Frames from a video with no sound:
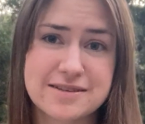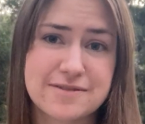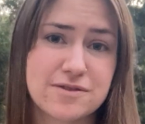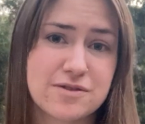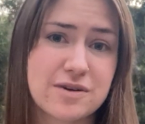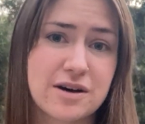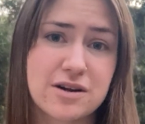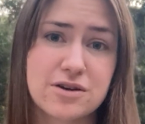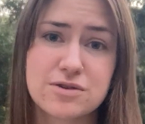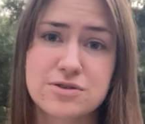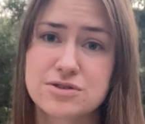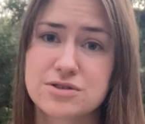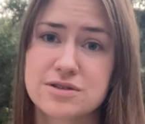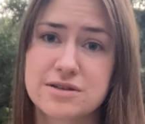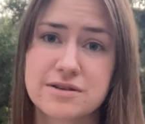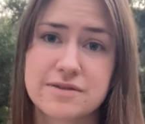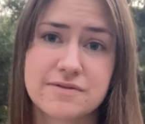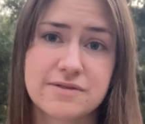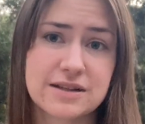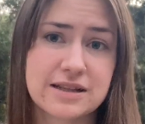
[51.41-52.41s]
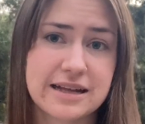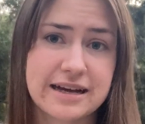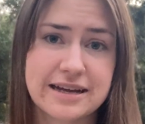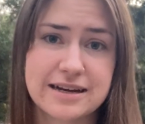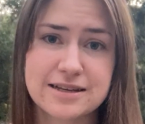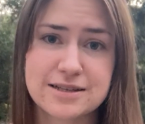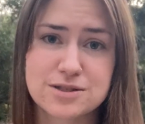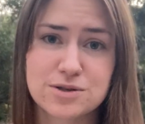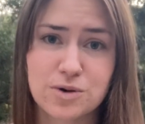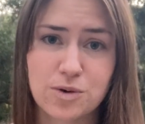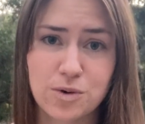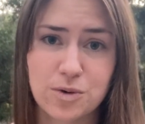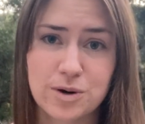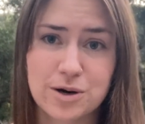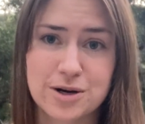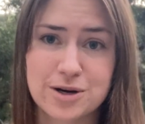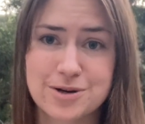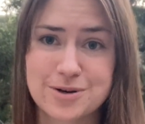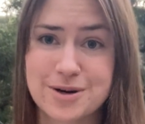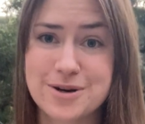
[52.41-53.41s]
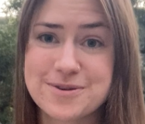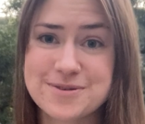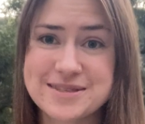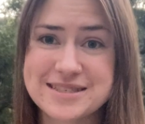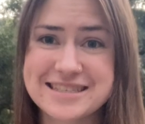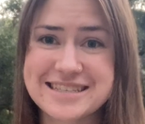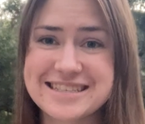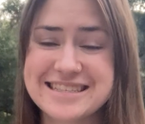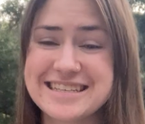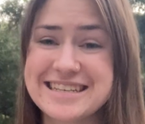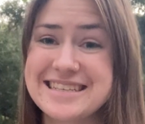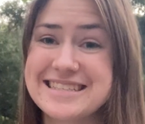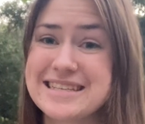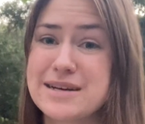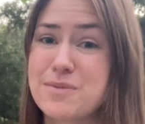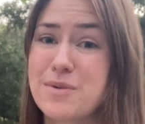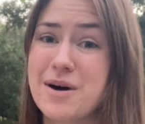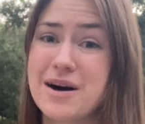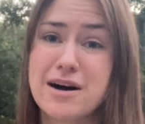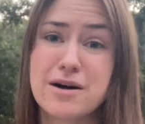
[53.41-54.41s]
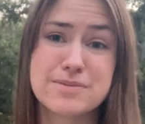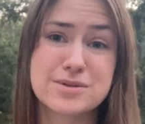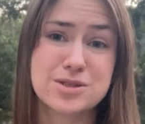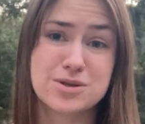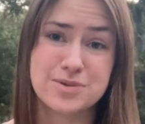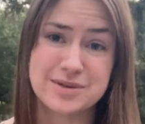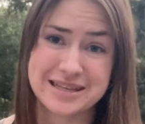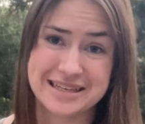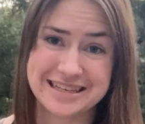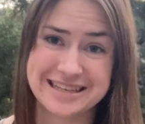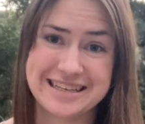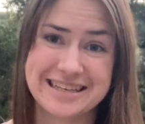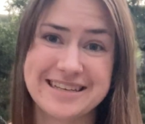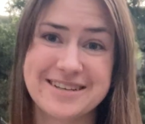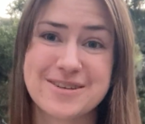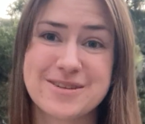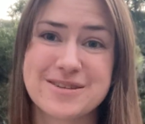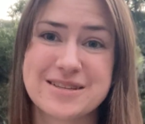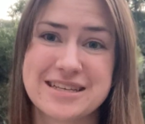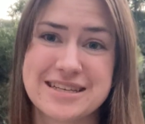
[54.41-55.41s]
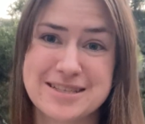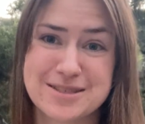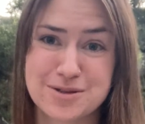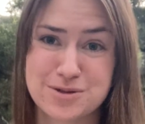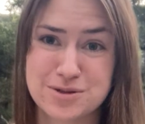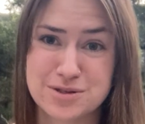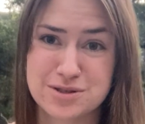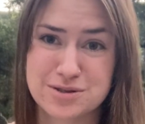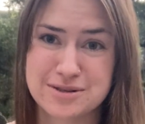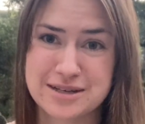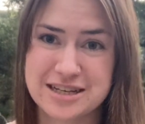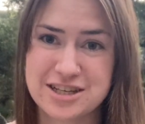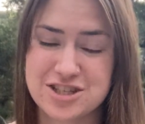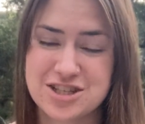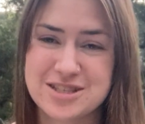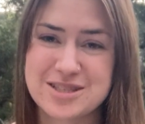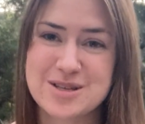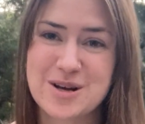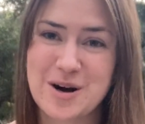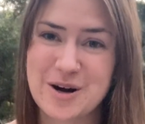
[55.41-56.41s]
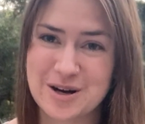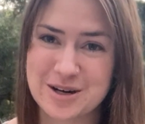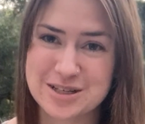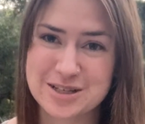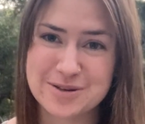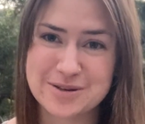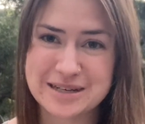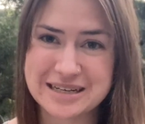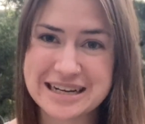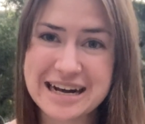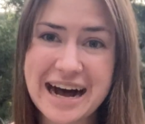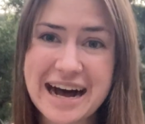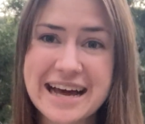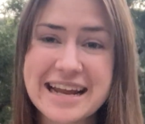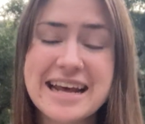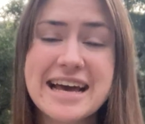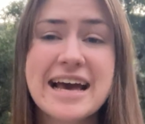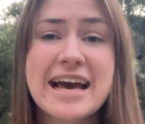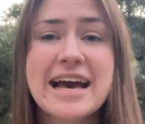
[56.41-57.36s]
if you've got ulcerative colitis or Crohn's disease, it will help to heal these ulcerations on your gut.